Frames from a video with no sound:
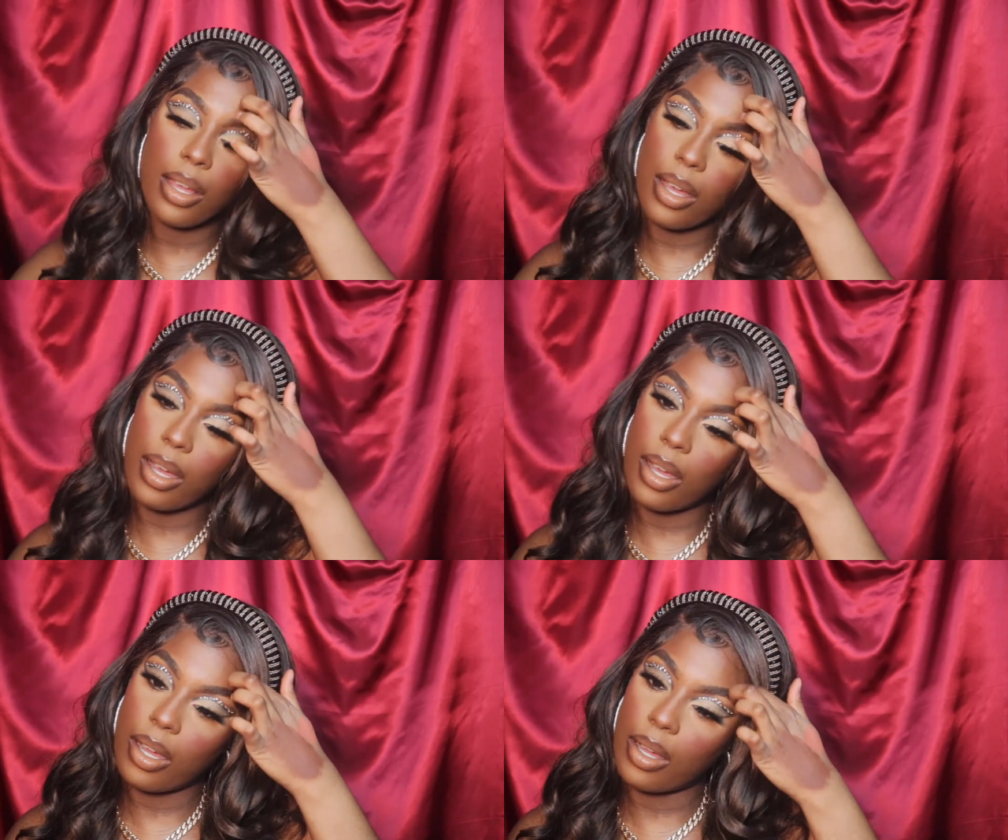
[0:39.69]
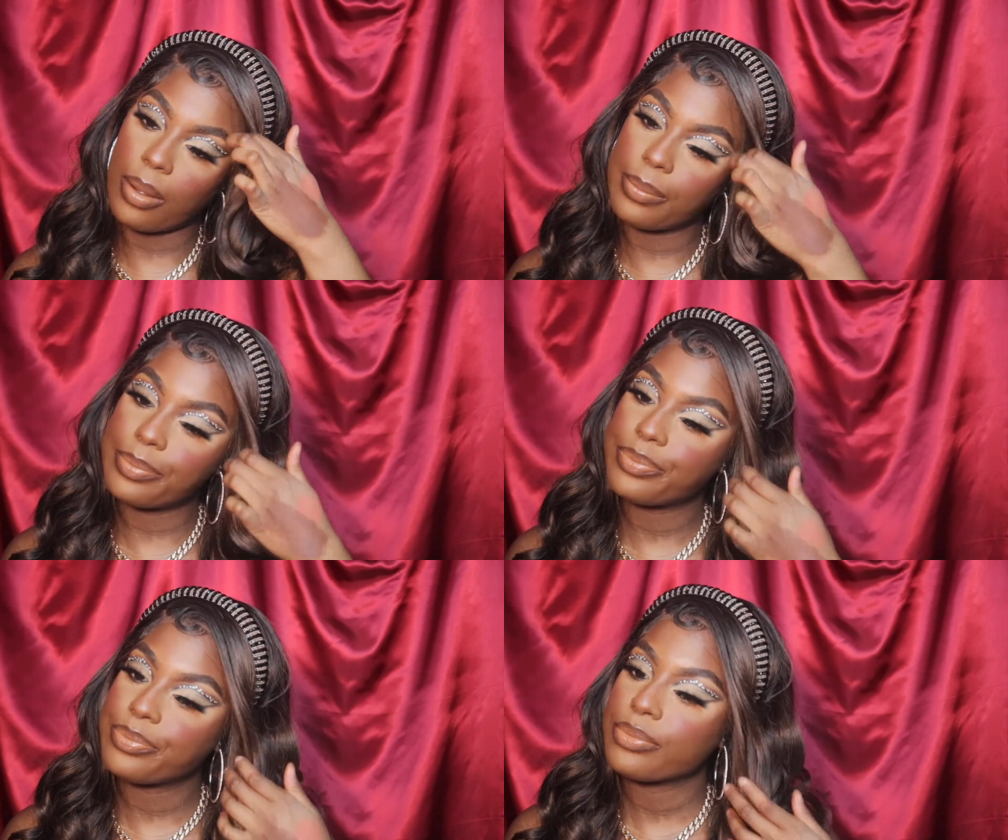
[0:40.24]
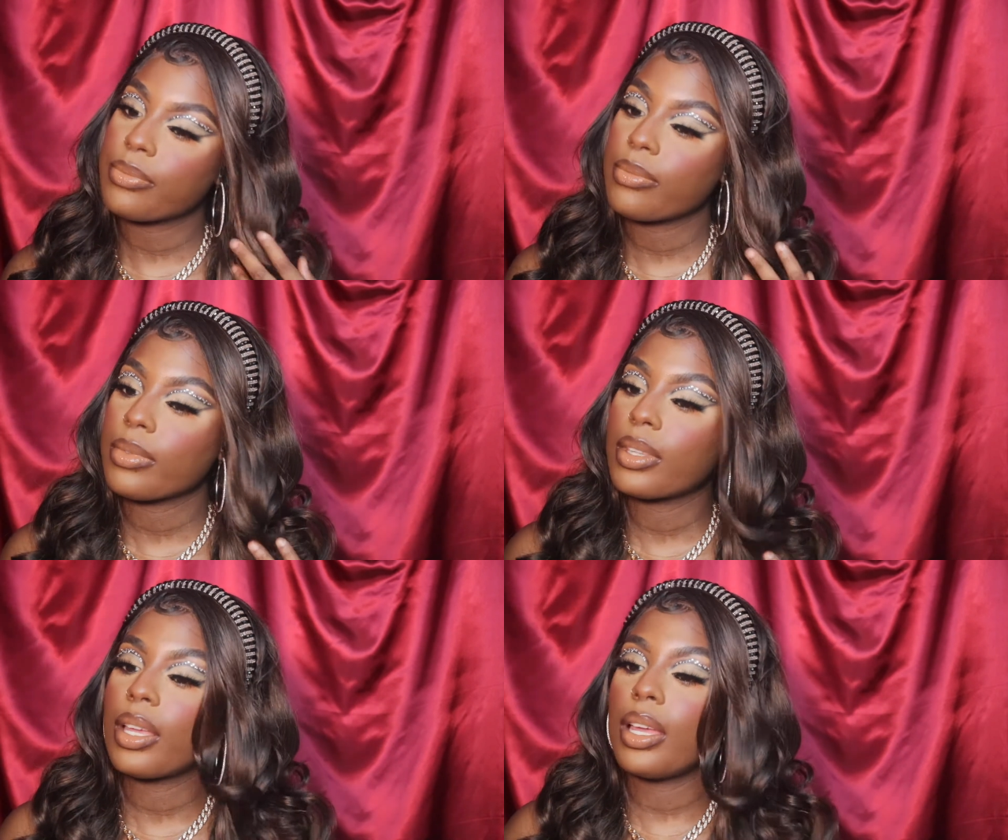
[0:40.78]
And
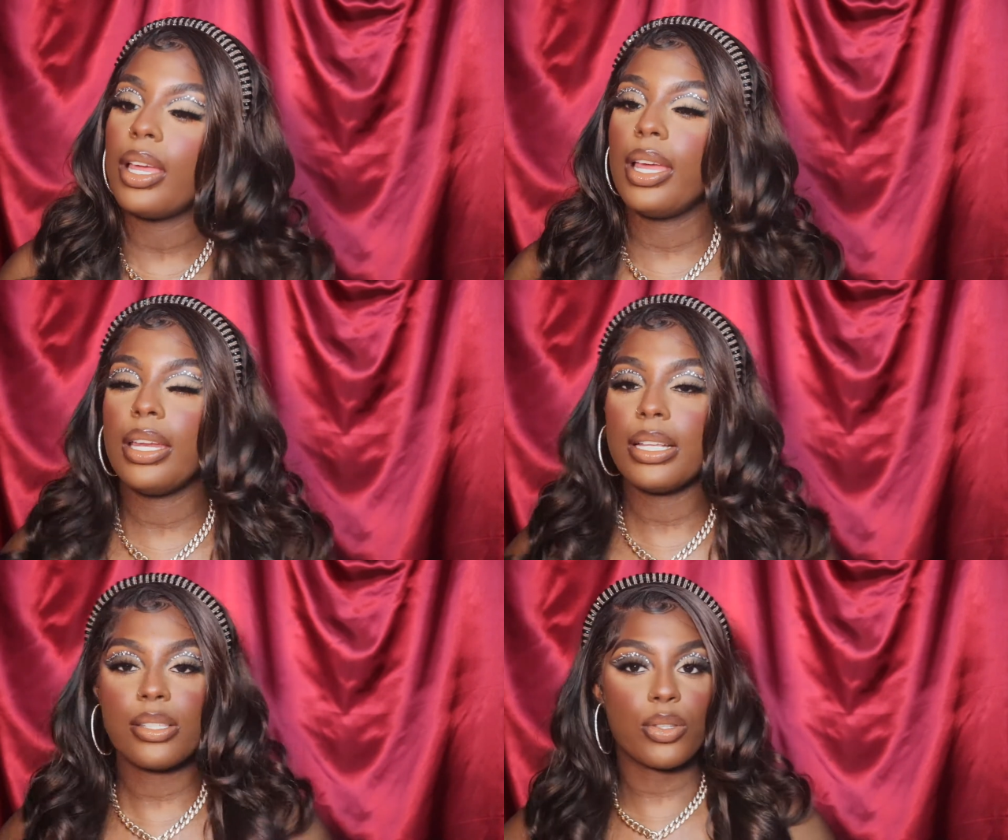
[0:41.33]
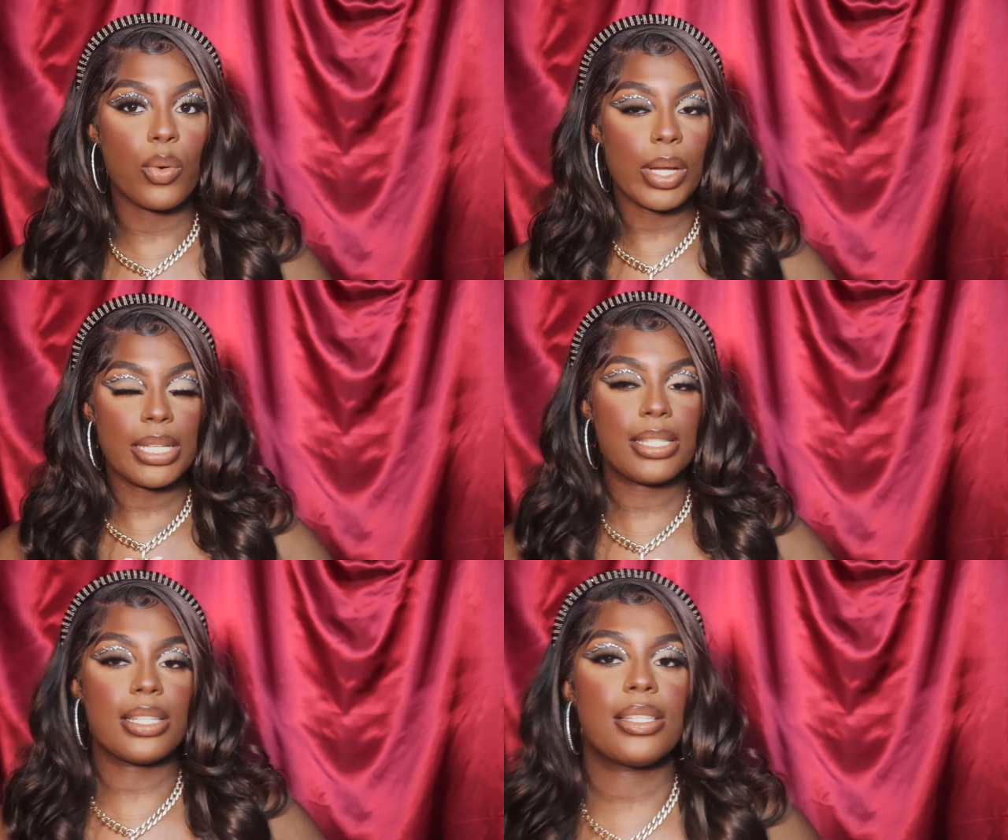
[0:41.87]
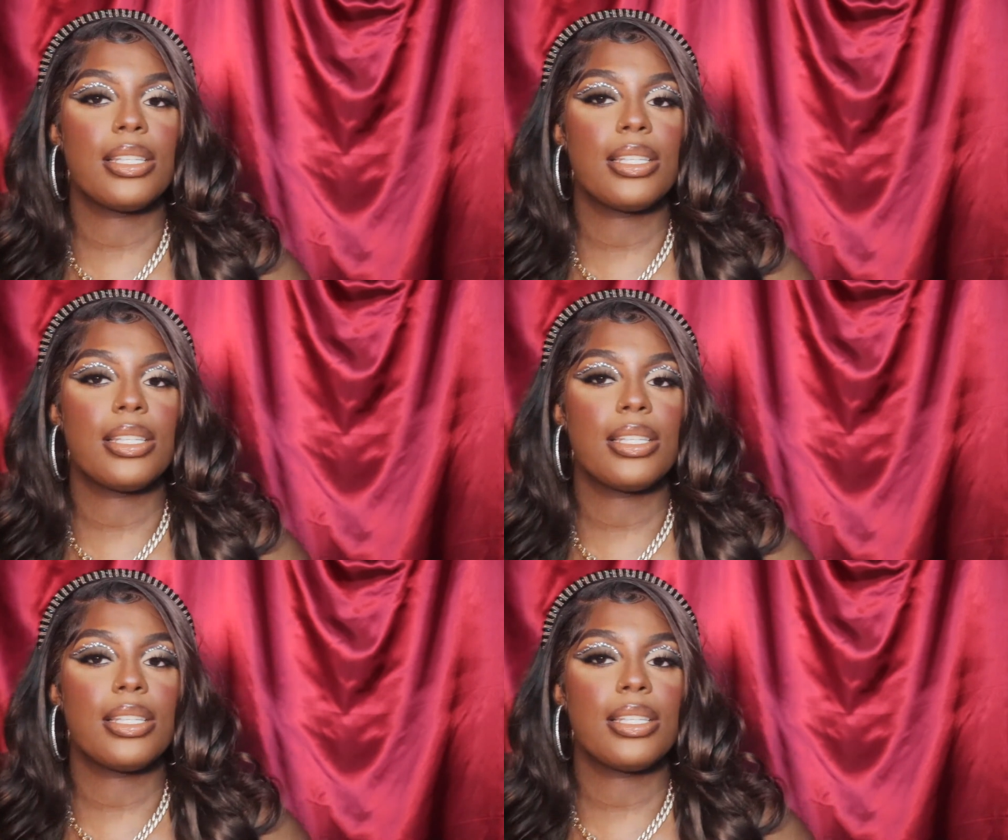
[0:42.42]
it's 26